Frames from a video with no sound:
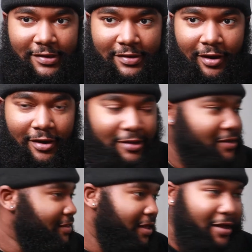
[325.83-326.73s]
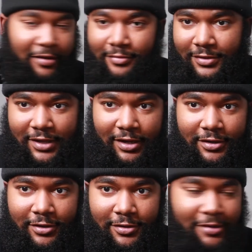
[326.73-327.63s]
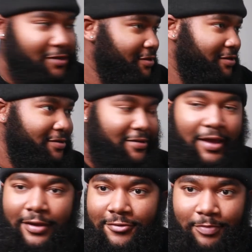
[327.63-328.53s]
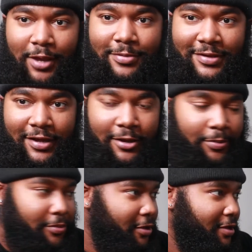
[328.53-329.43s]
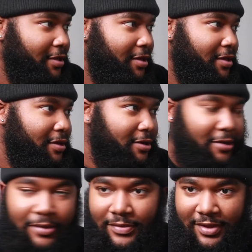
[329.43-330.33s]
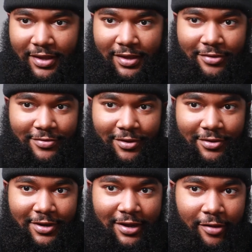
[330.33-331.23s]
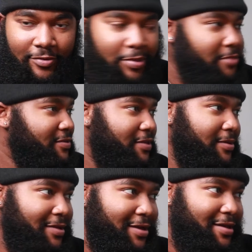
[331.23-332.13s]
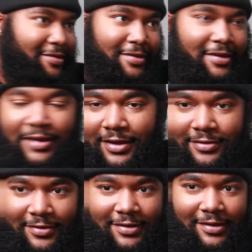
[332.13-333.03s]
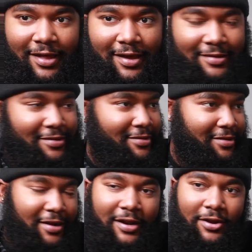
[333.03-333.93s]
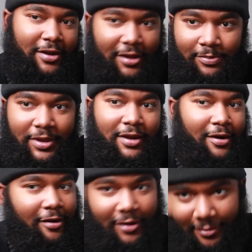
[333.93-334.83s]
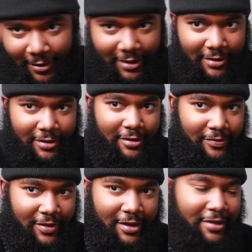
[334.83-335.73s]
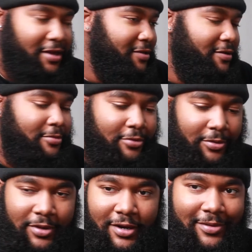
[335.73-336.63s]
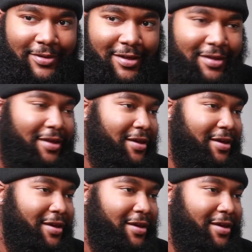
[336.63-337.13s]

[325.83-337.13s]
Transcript: this car looking like? What they doing? You know what I'm saying? He was peeping something. You know what I'm saying? He was the only nigga that was peeping something because I can't see cuz with his glasses. And I know the nigga Peanut already ready. You know what I'm saying? Shout out to the boy Peanut, man.